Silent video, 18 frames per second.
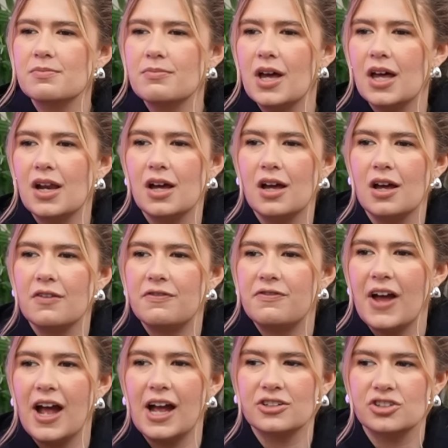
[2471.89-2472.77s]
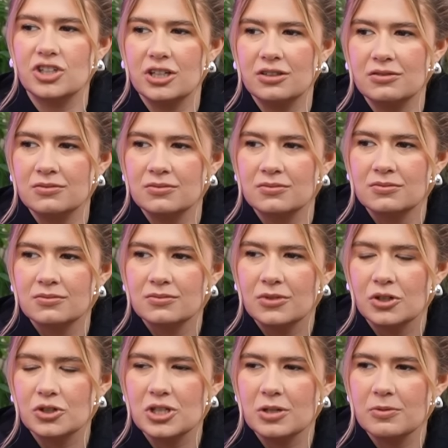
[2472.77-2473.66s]
Meta Fashion
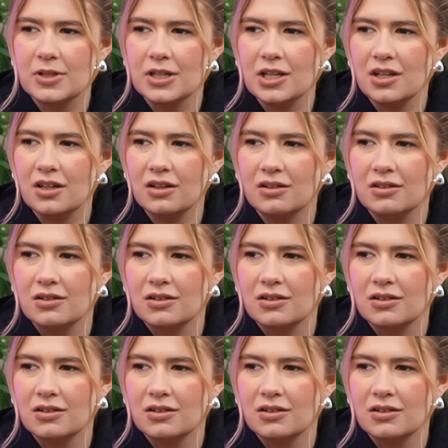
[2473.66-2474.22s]
or something.